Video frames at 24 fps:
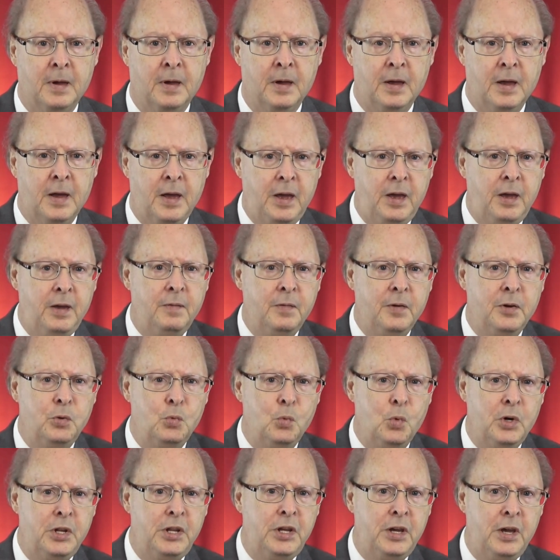Even
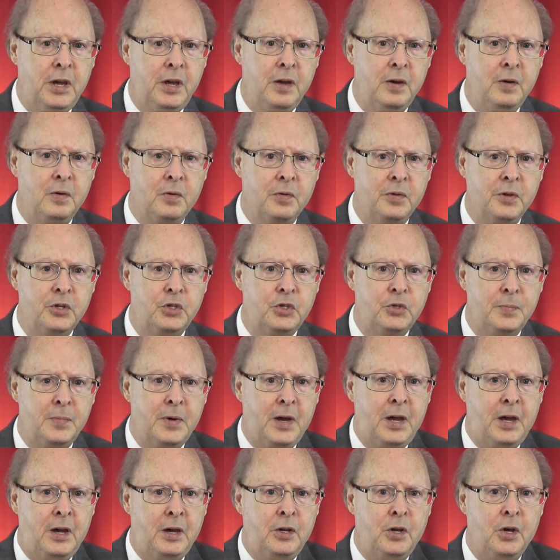when he healed this
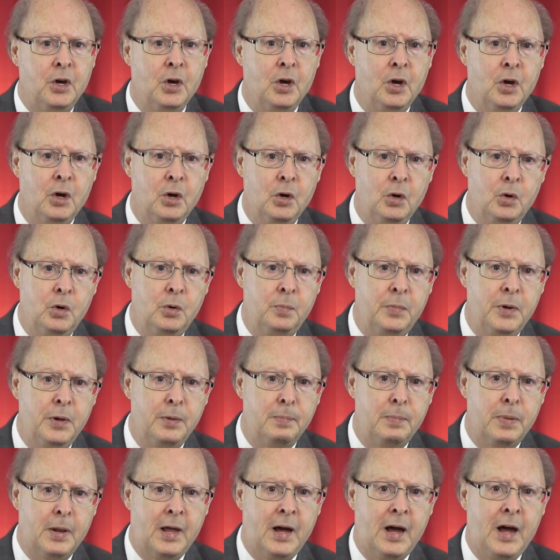man who had been
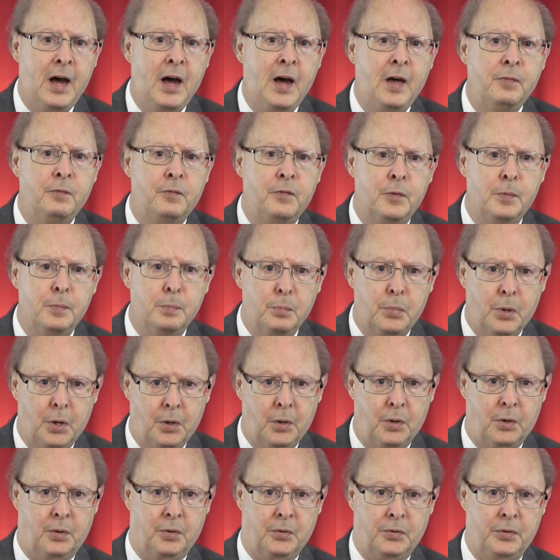blind from
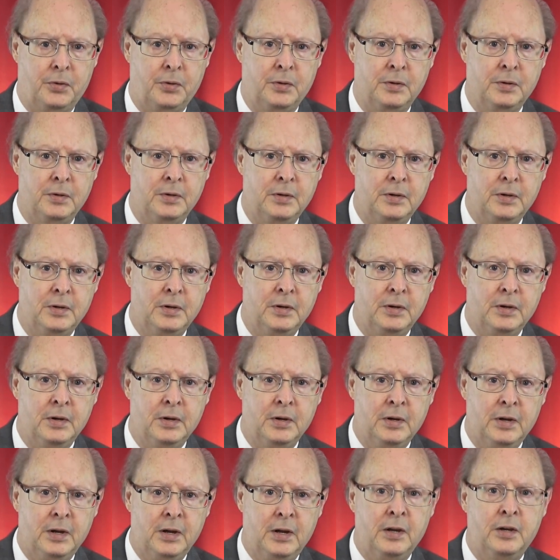birth,
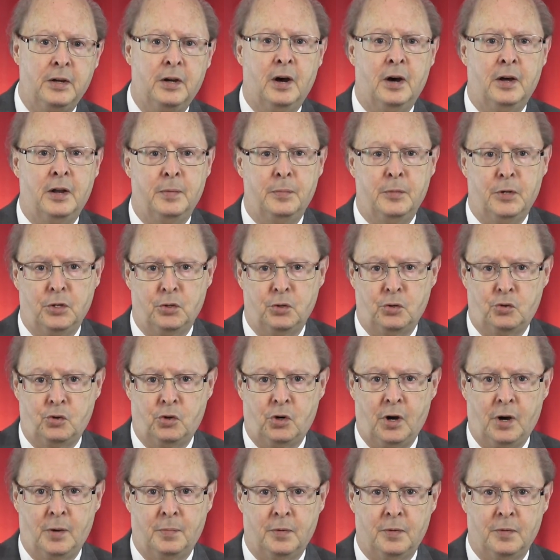it got him into
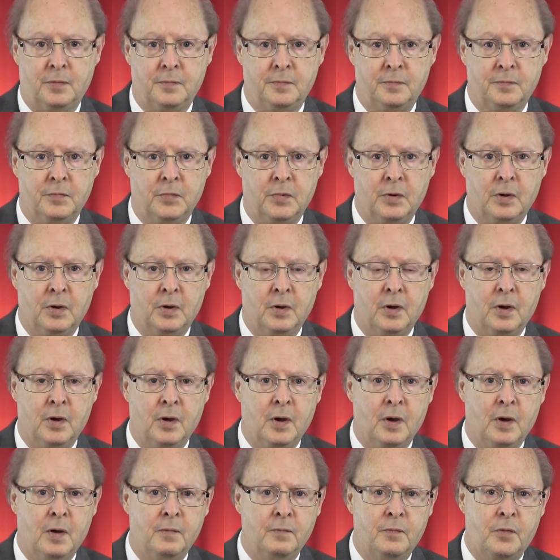trouble,
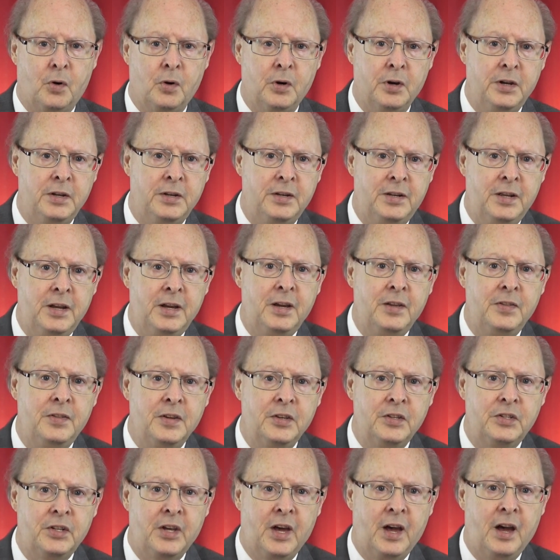for he did
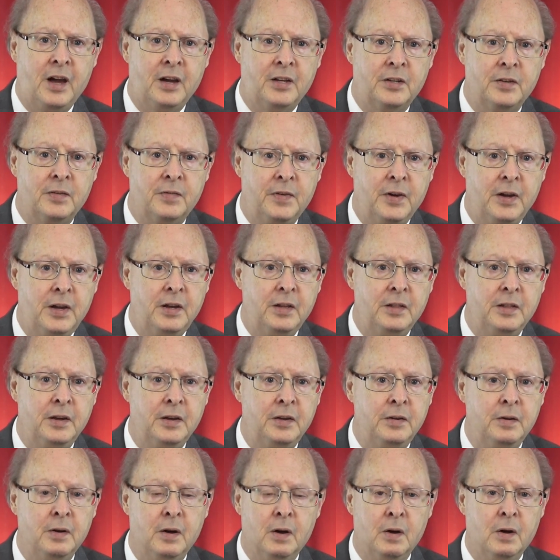this act of
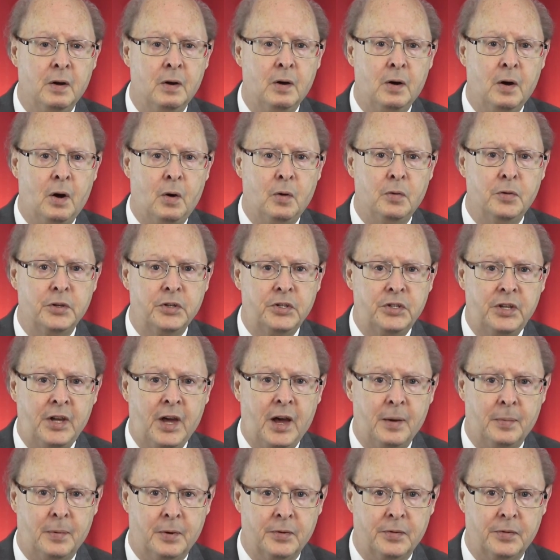healing on the
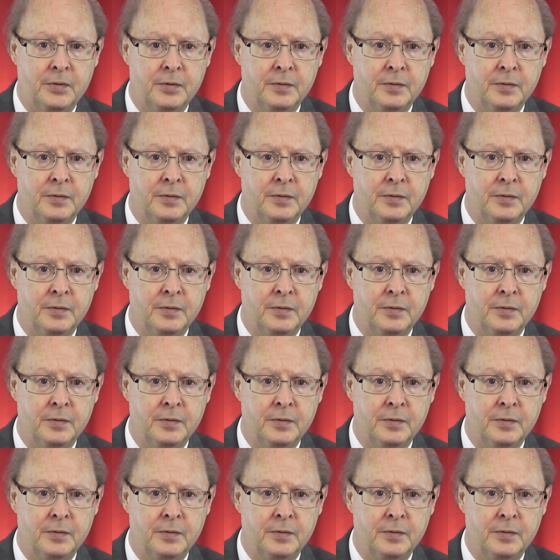Sabbath.